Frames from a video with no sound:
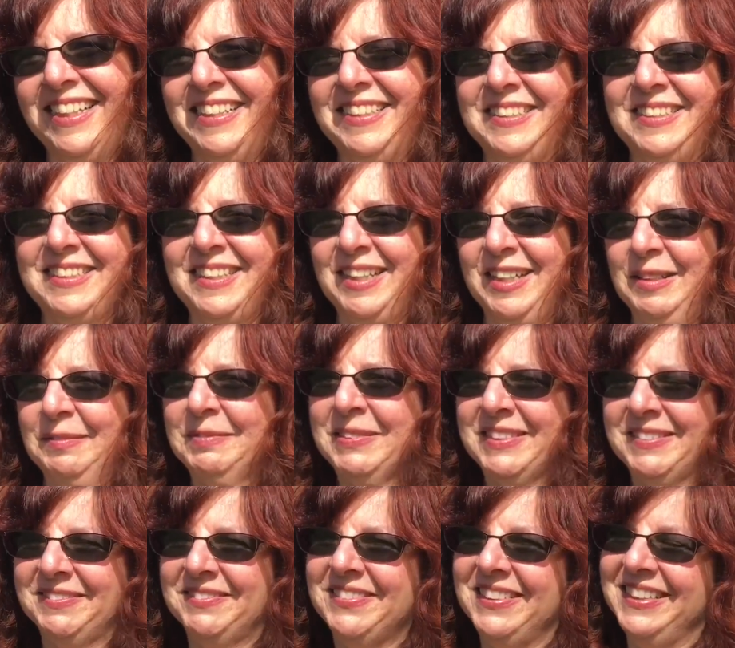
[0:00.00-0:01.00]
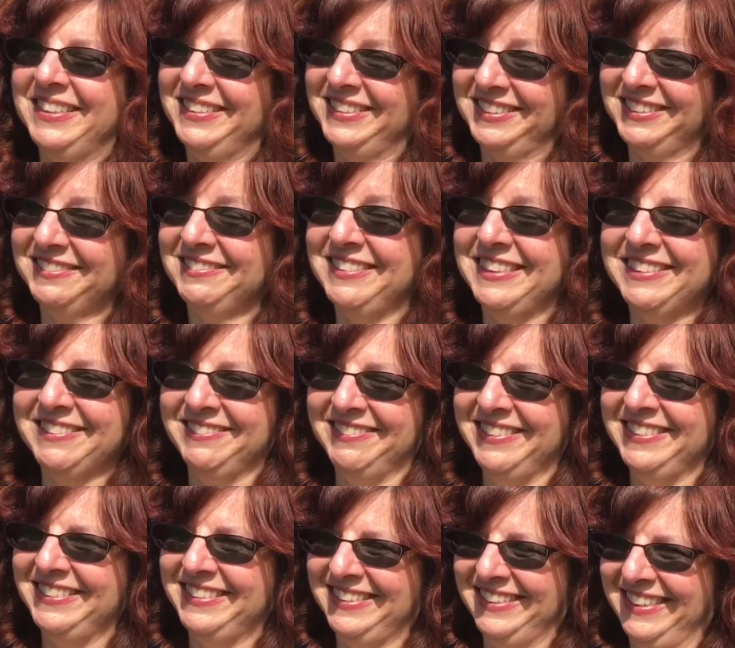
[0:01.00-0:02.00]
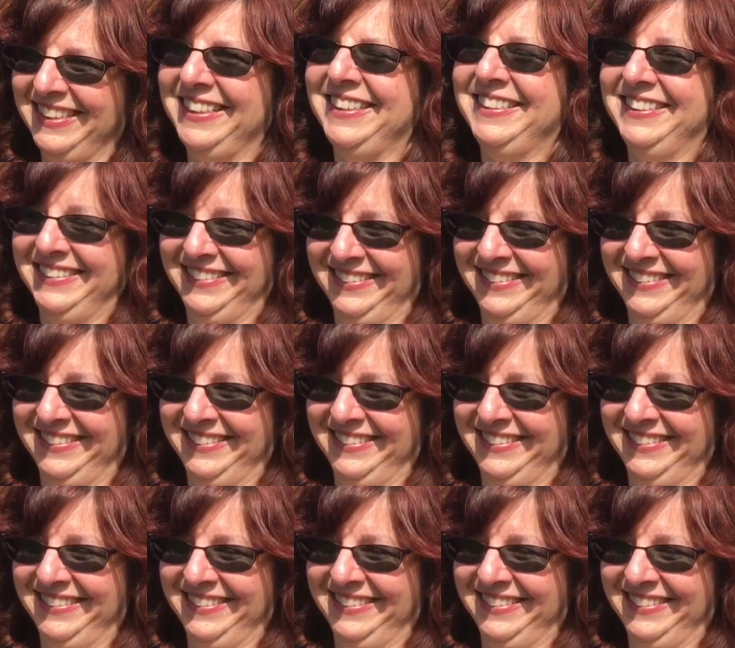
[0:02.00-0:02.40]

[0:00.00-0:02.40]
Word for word: And I'm going to find a tree coin today.